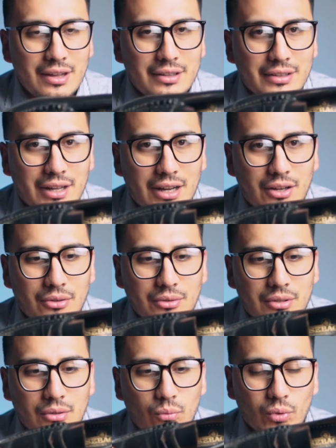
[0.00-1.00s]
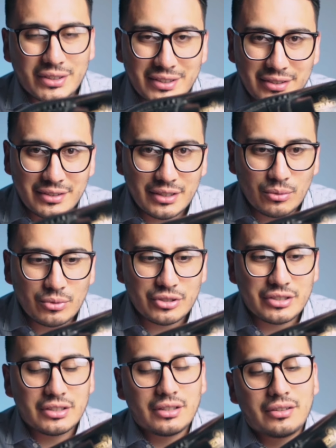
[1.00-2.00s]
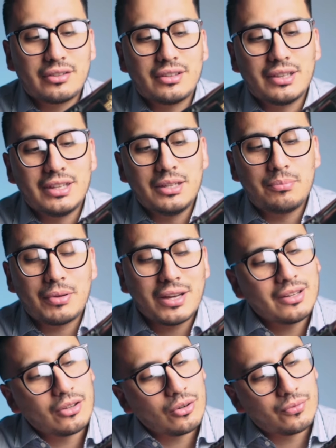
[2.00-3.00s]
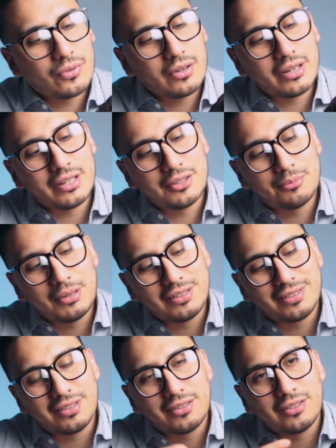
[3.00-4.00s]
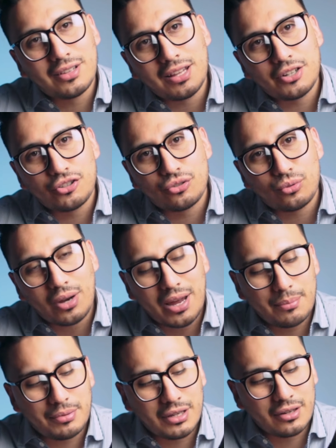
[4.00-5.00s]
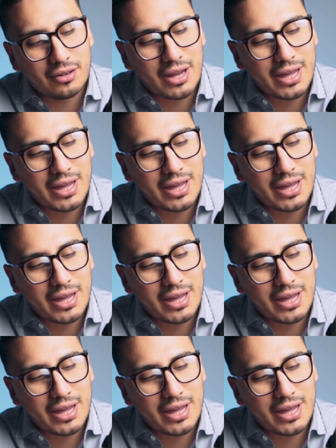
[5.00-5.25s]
Now, what distinguishes the penny loafer is basically the leather strap here